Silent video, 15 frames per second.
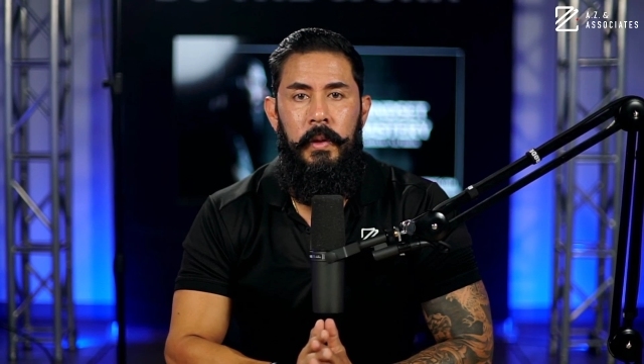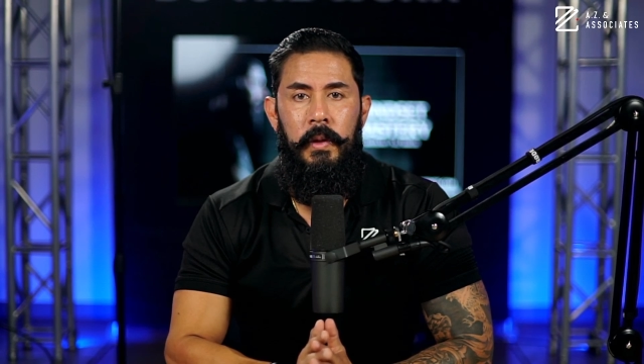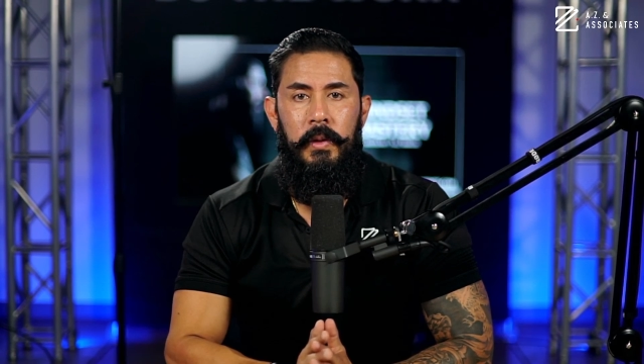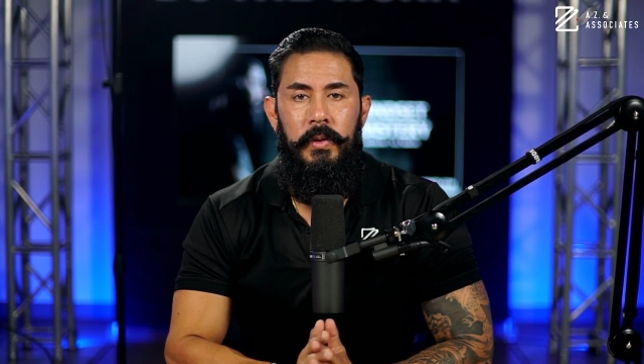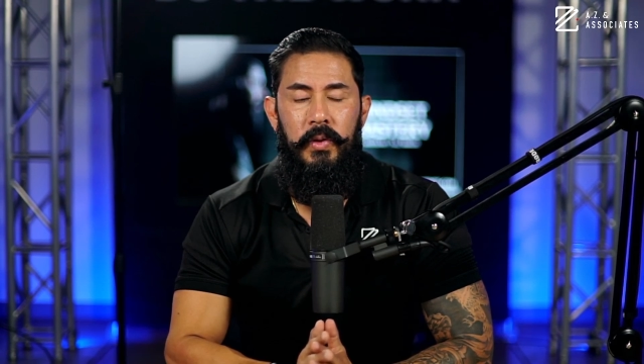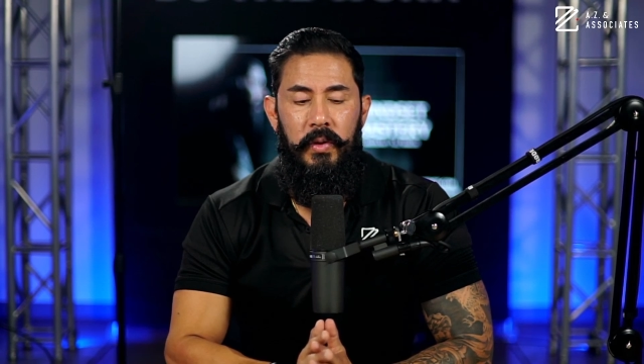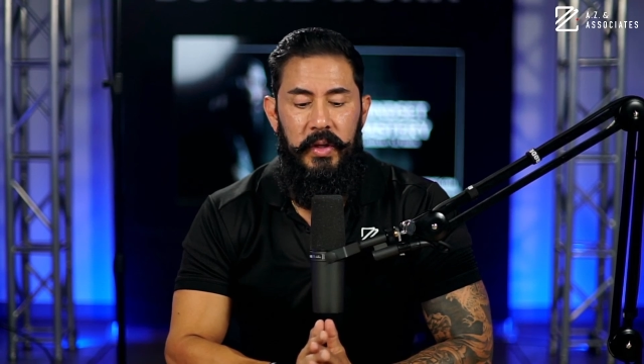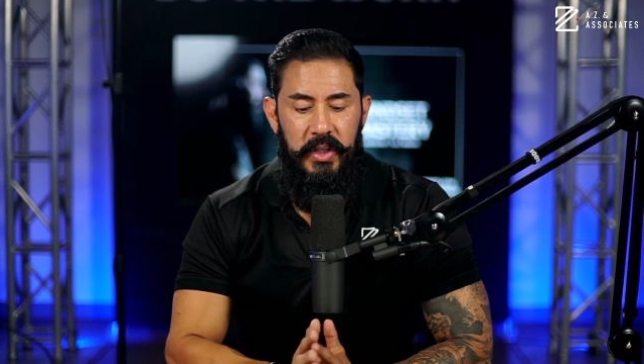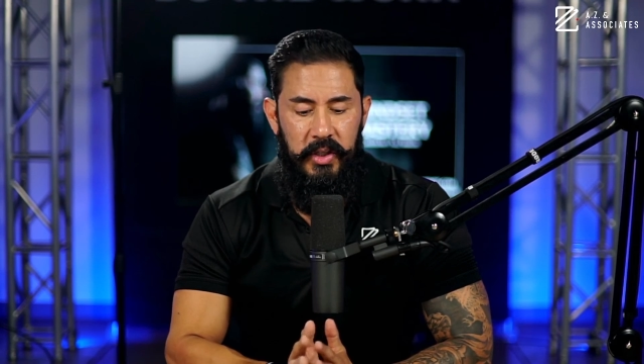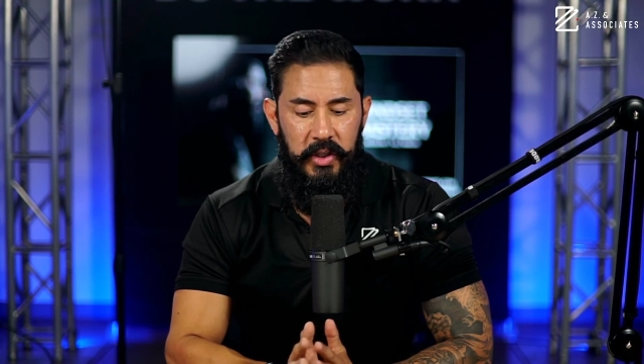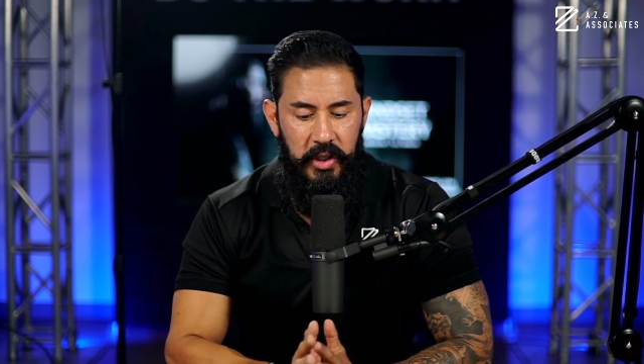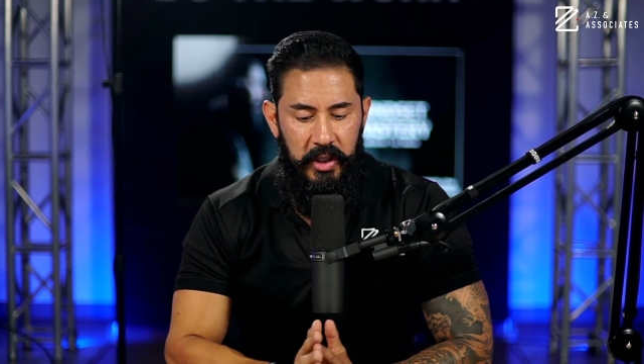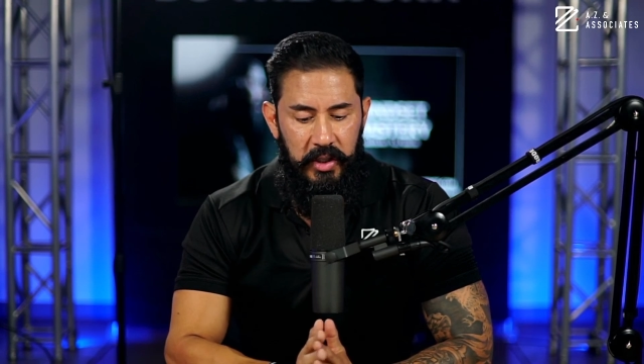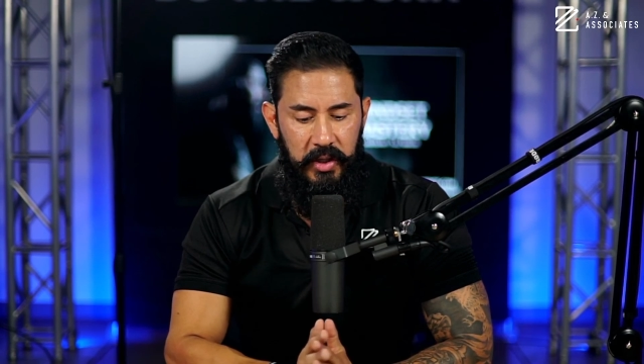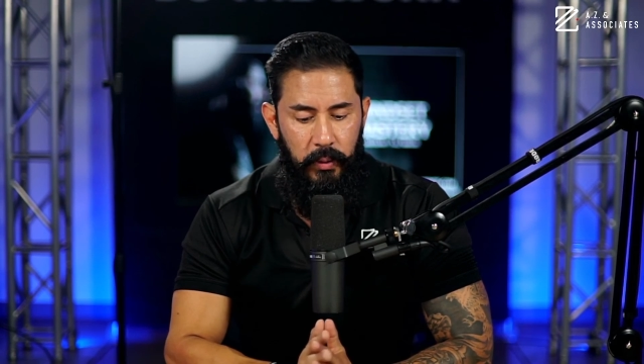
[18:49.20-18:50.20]
So this is
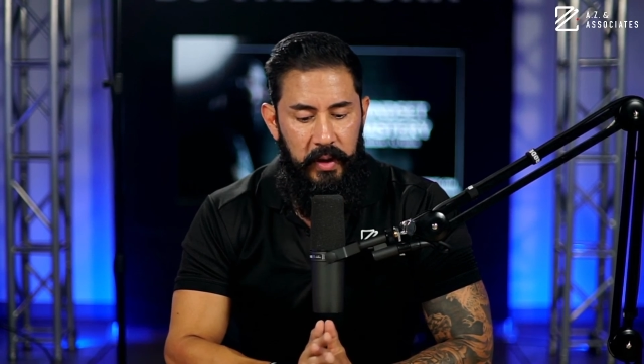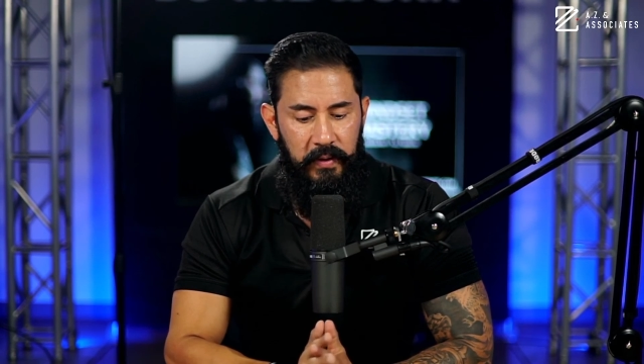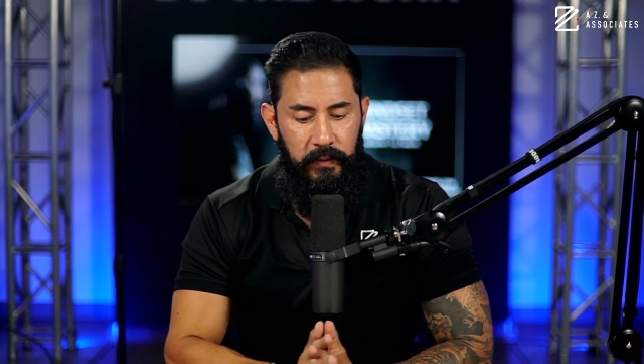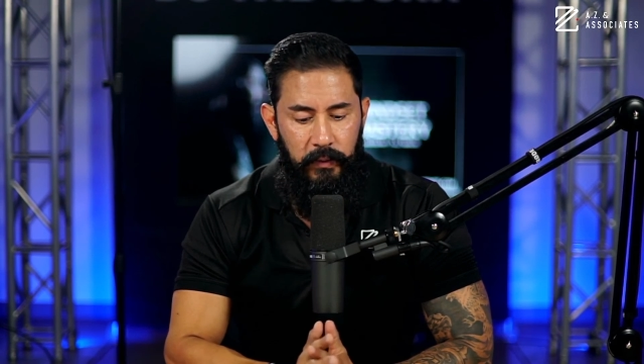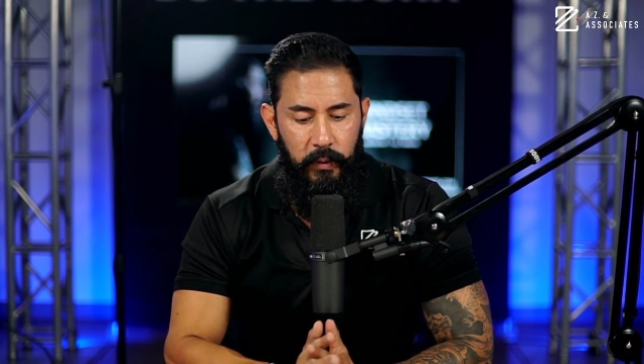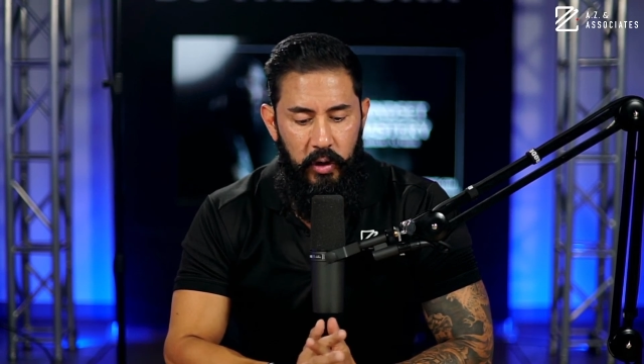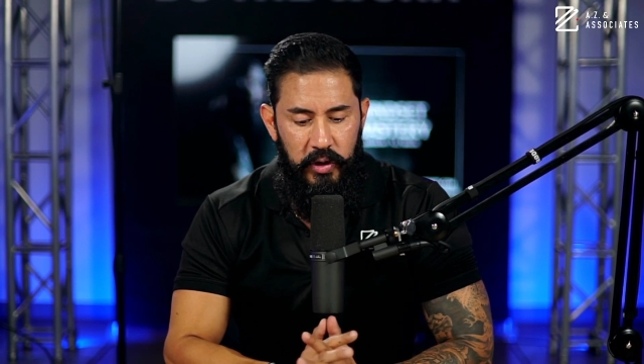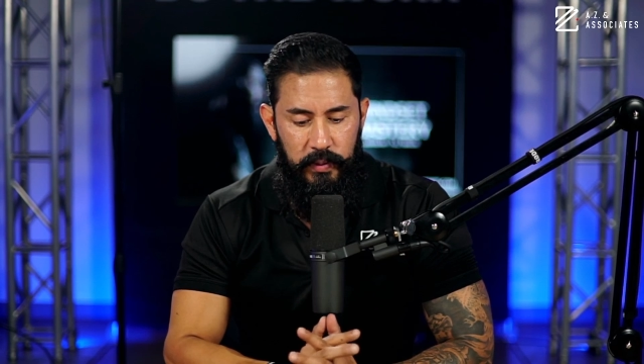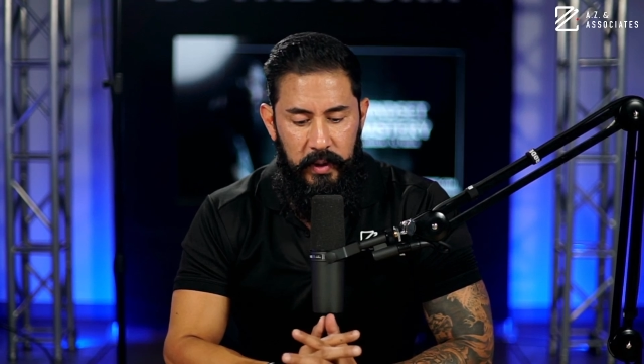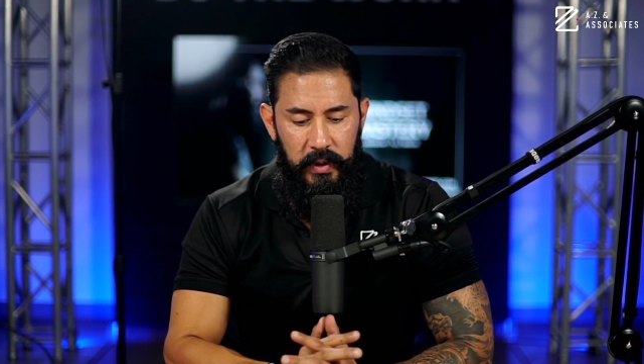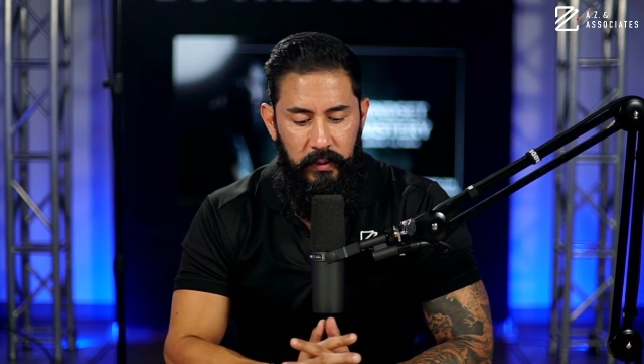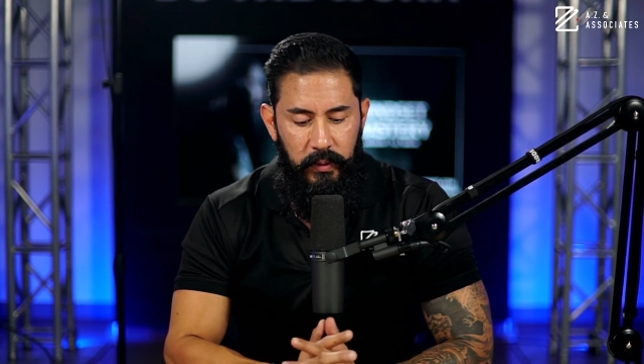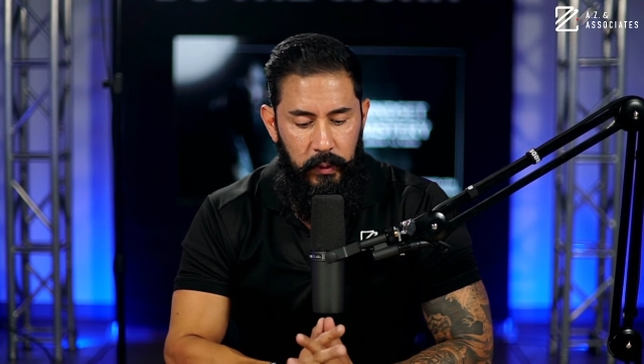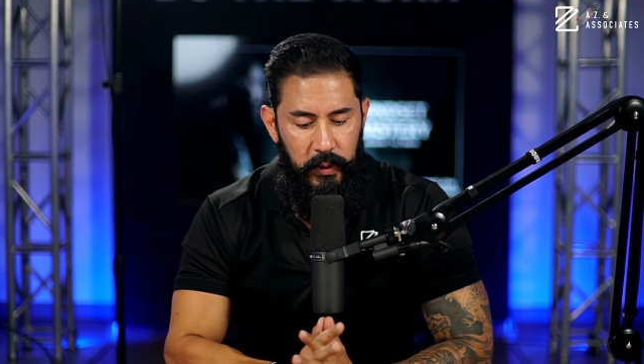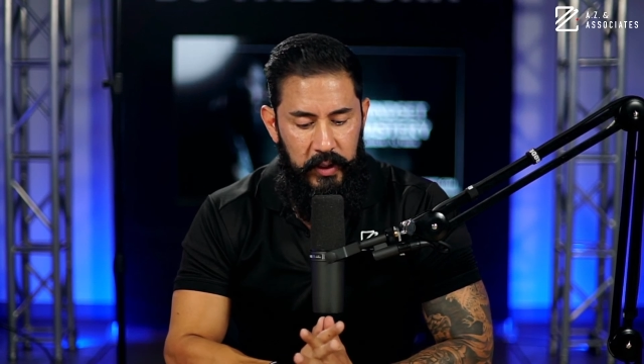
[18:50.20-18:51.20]
just a reinforcement
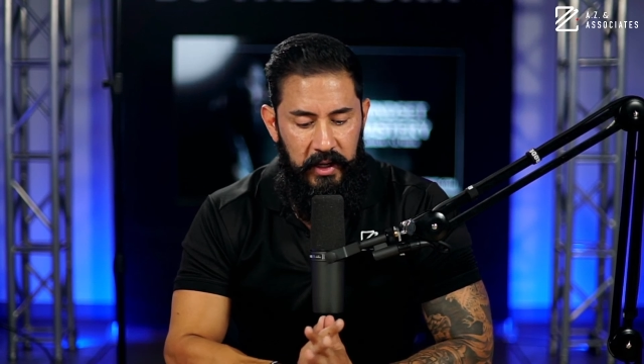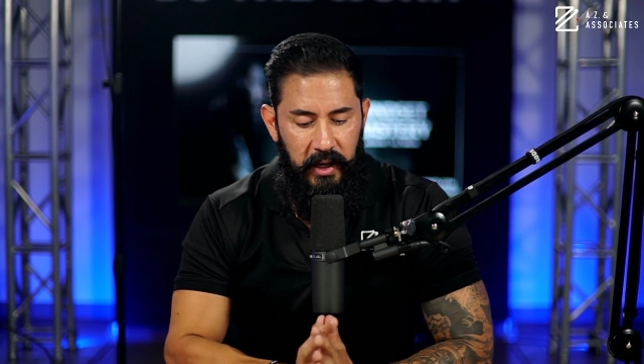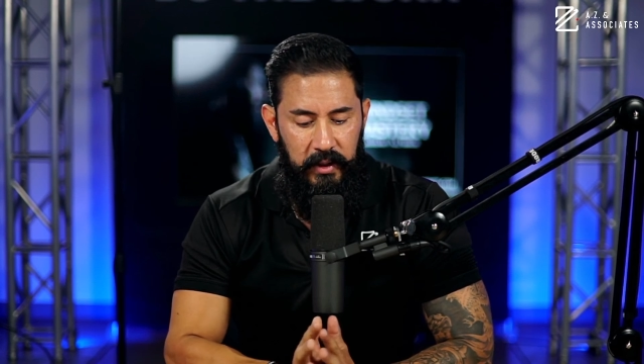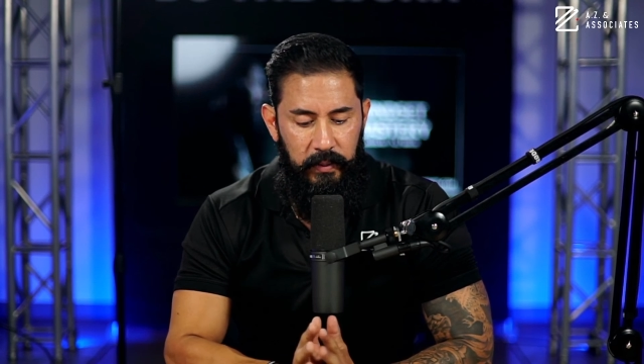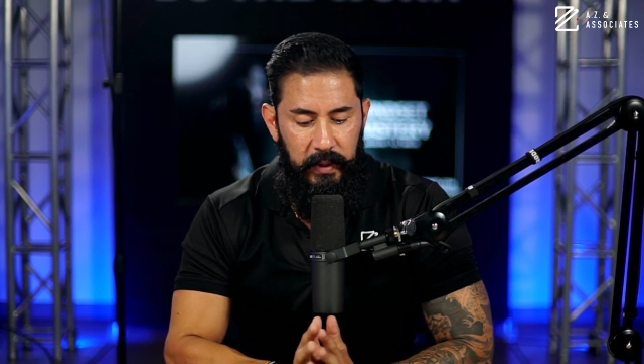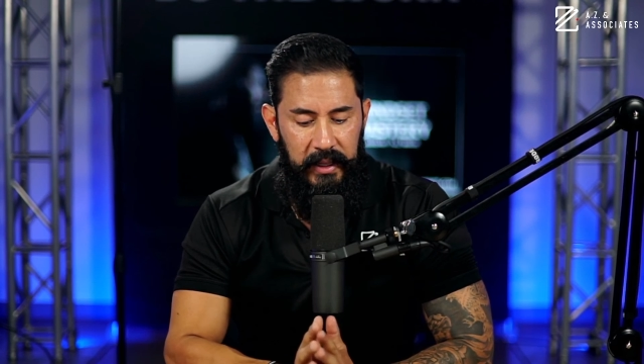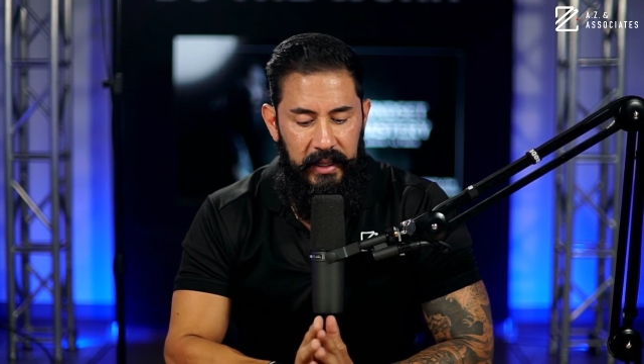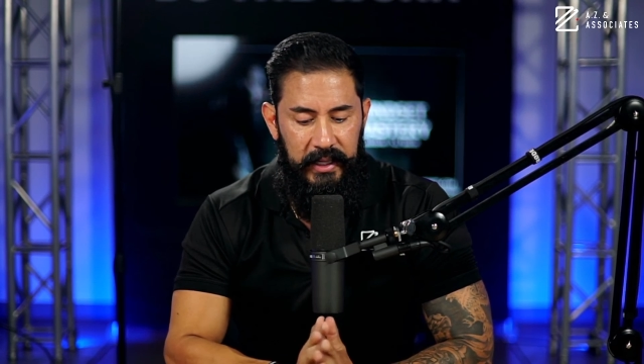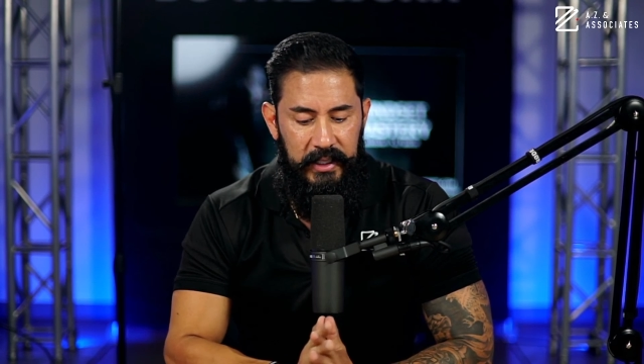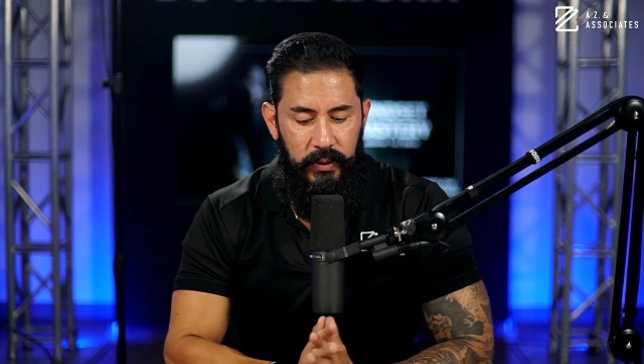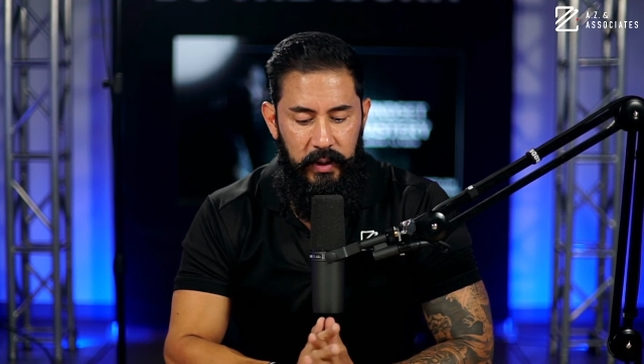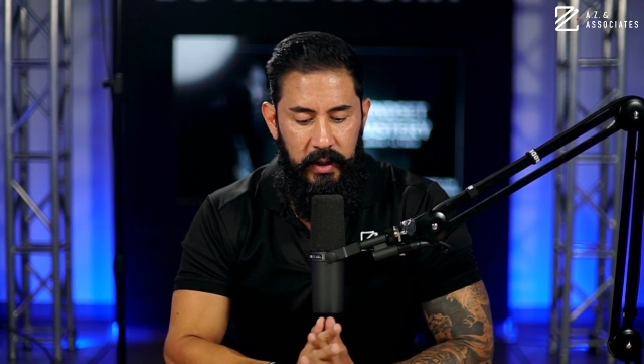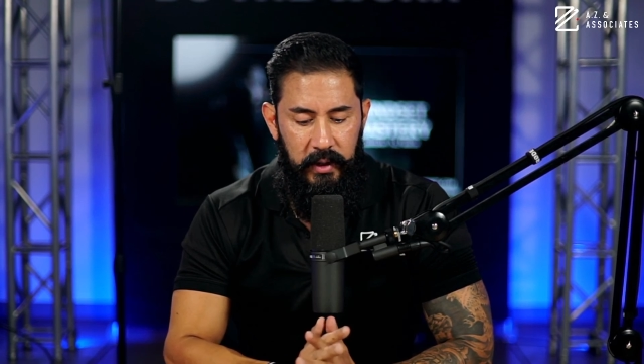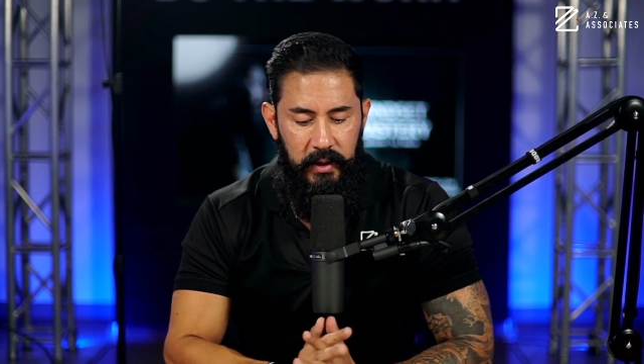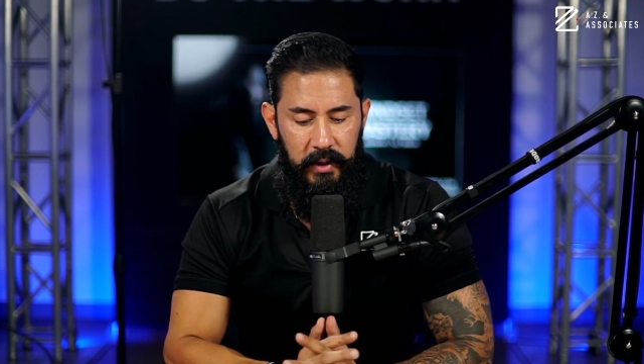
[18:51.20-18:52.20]
of what we talked about last
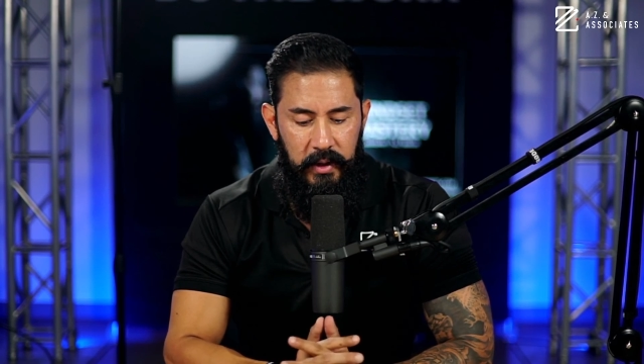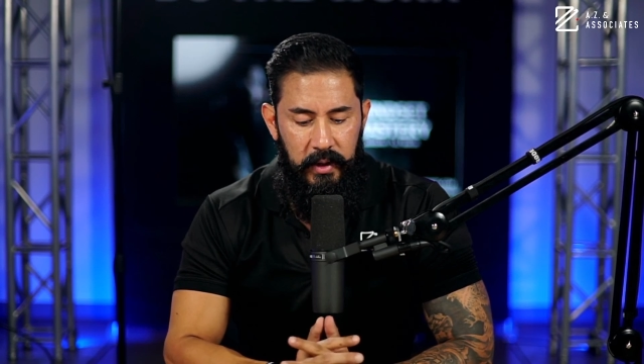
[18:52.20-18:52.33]
week.